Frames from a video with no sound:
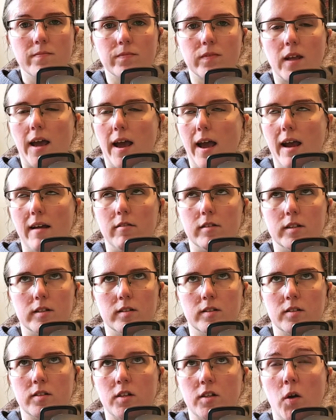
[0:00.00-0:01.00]
Hair is
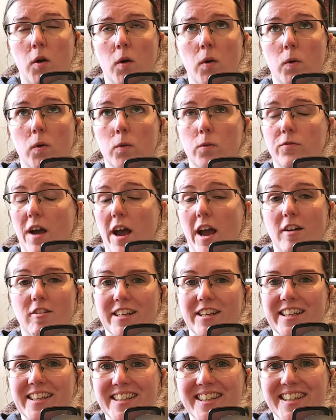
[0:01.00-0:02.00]
so
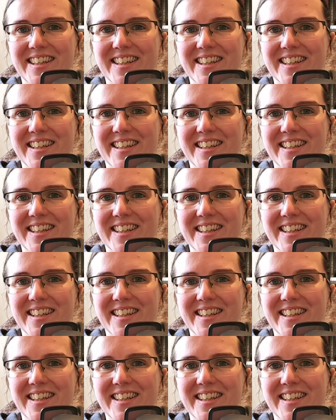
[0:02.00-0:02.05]
varied,